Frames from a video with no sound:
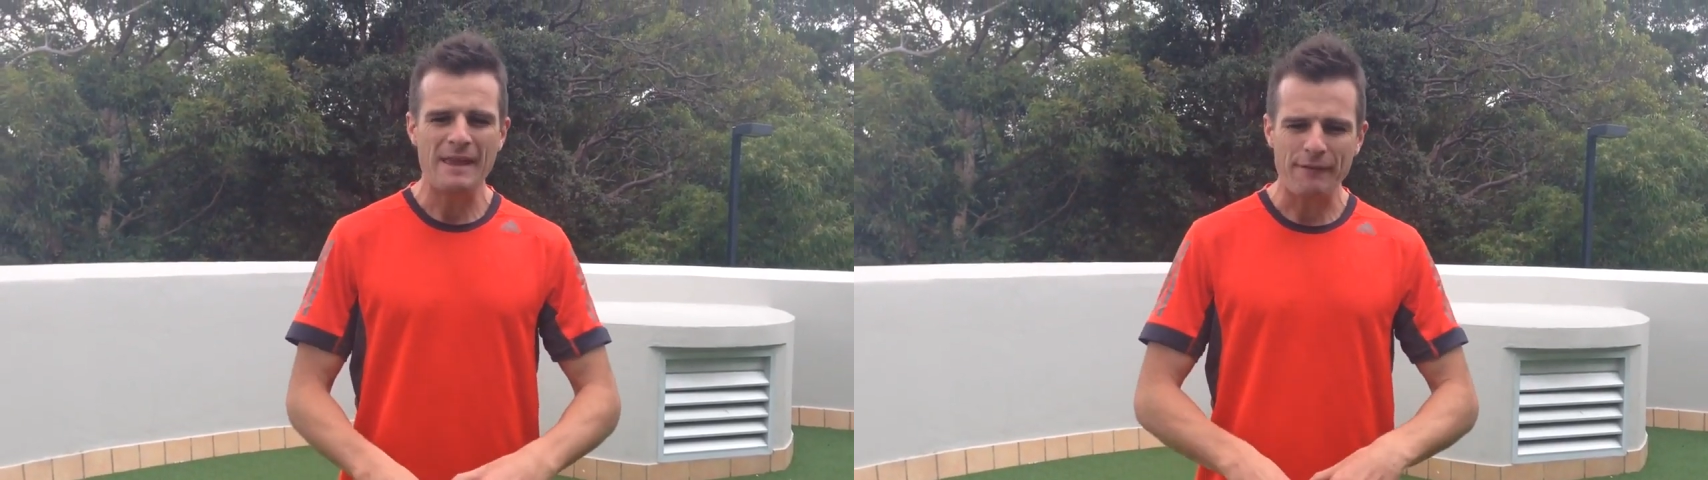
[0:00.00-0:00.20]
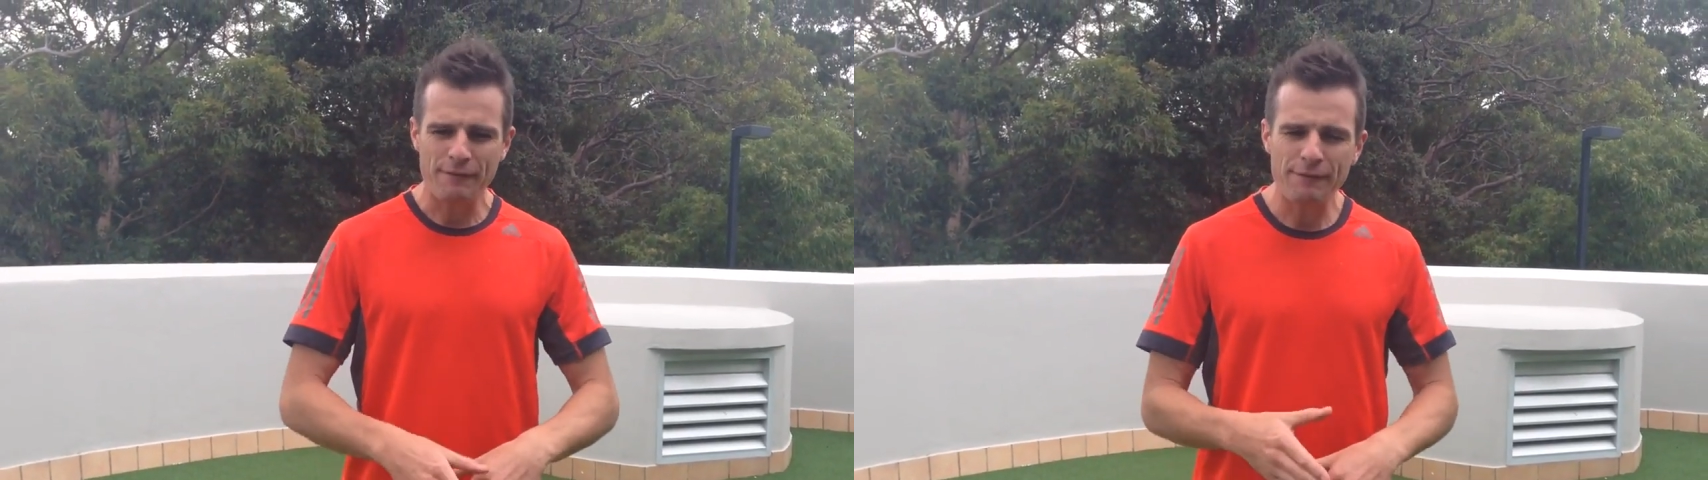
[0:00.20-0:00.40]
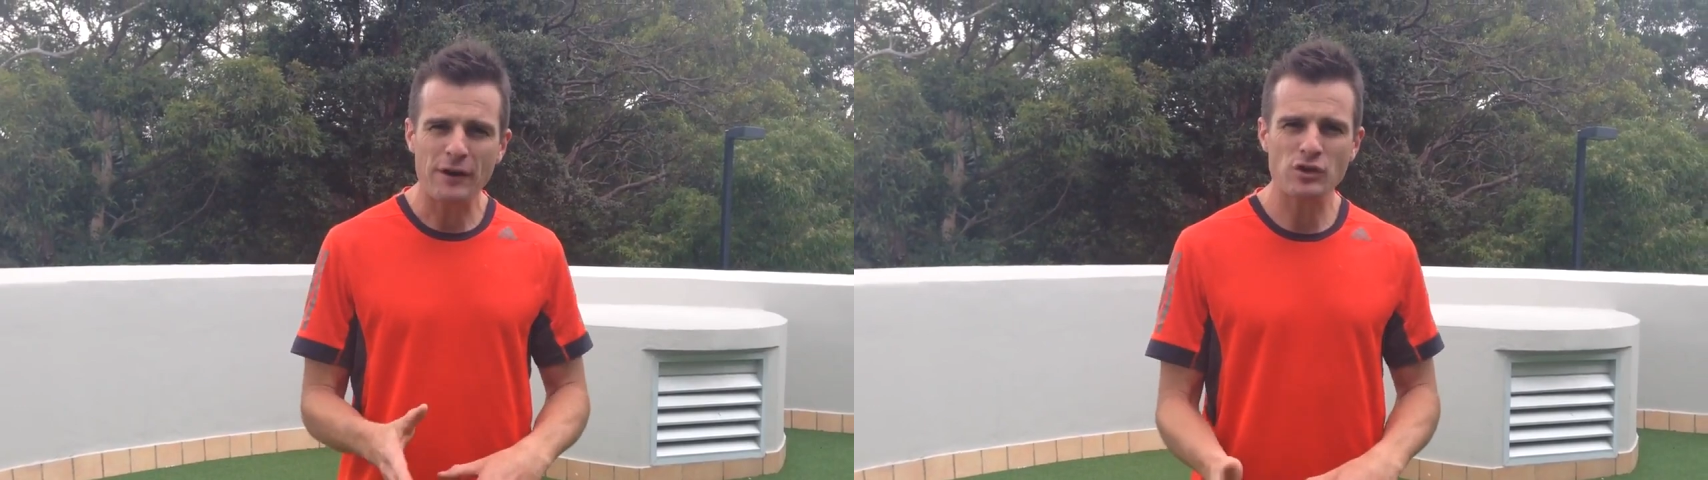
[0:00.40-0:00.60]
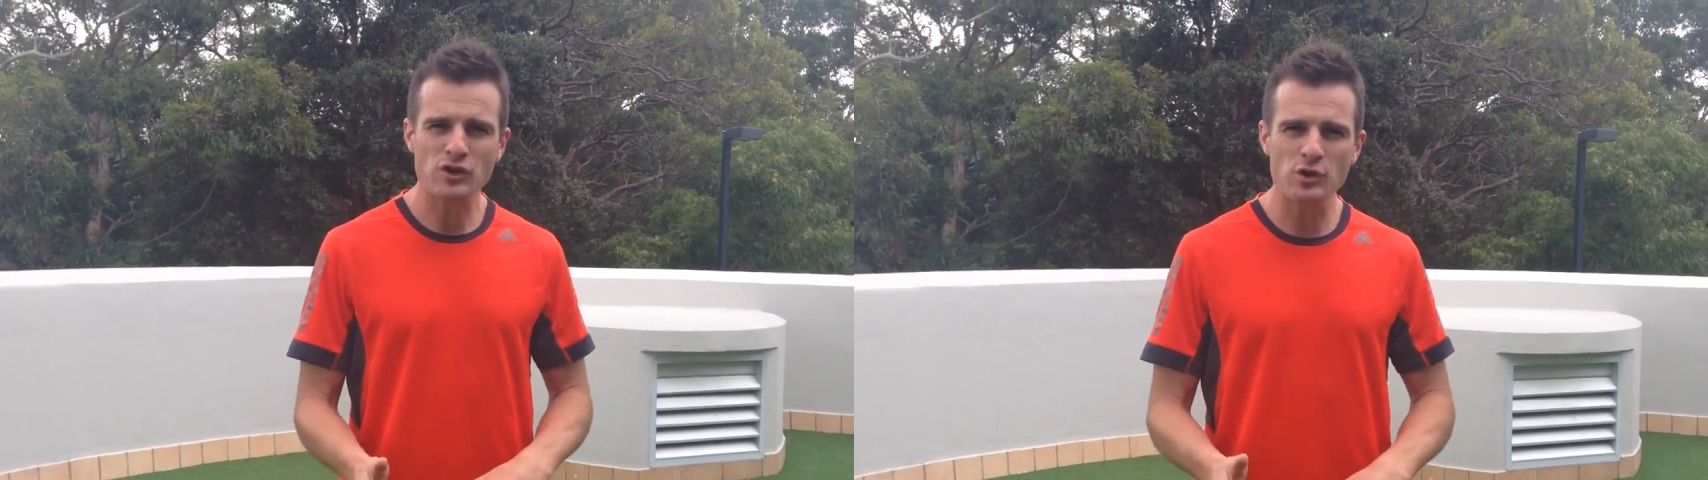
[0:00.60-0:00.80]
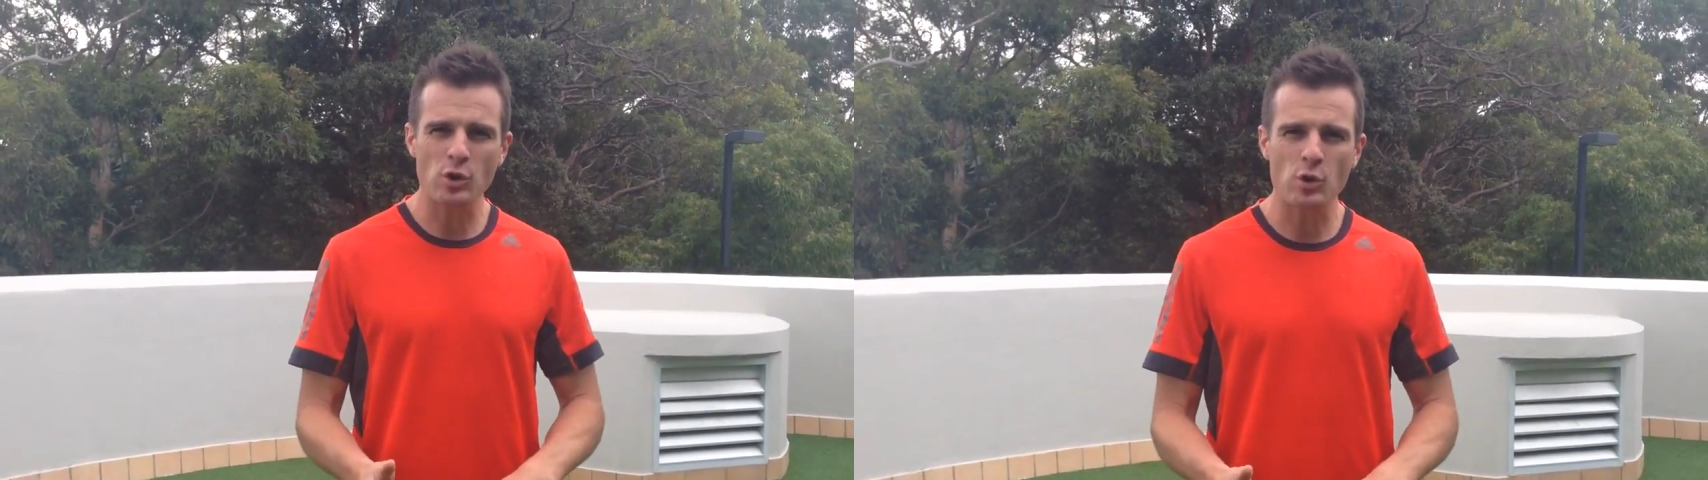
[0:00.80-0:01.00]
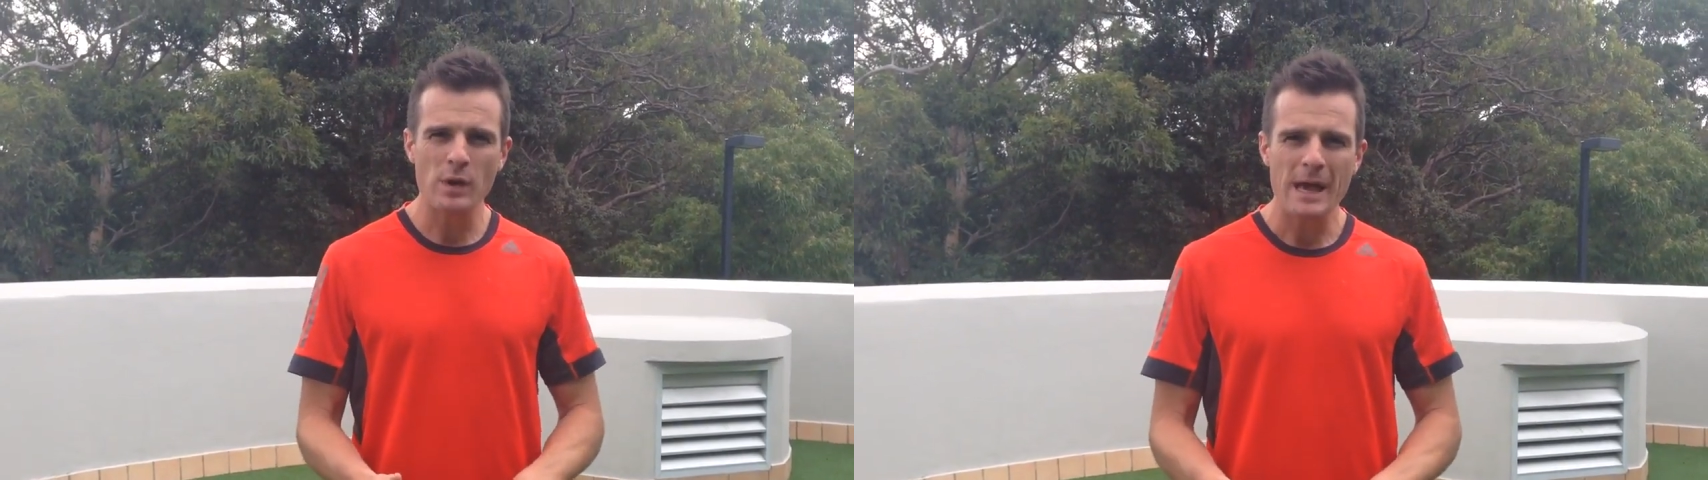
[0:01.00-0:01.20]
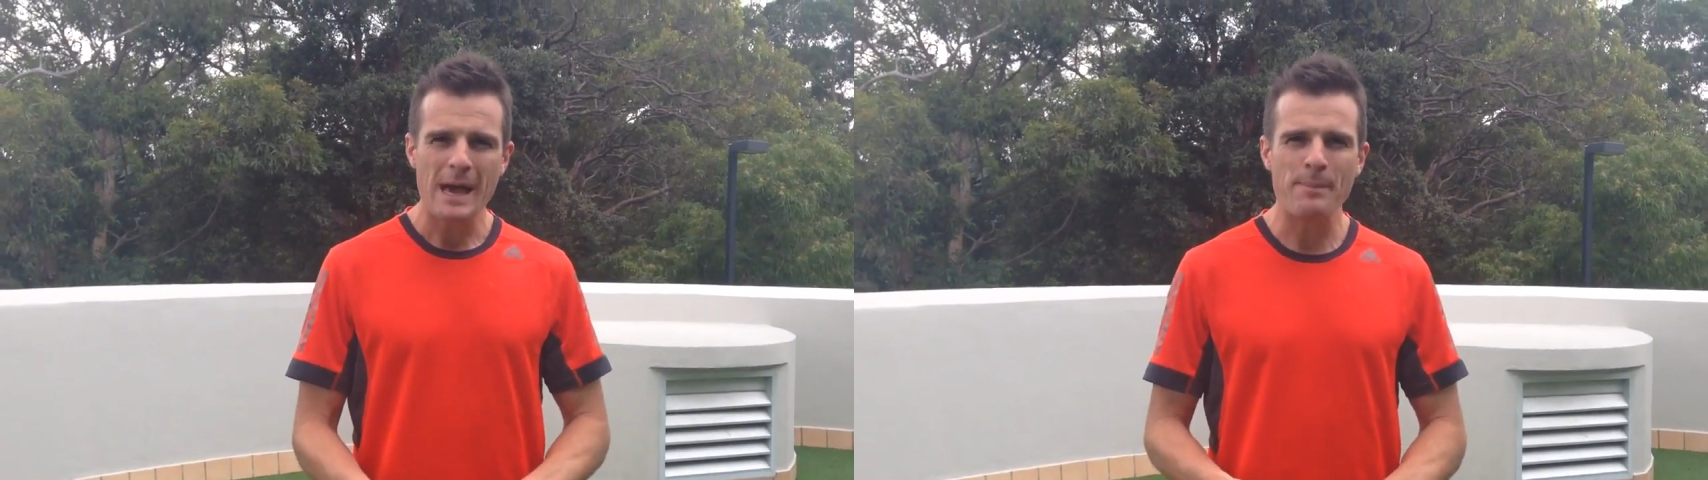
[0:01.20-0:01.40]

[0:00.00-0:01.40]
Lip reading: that functional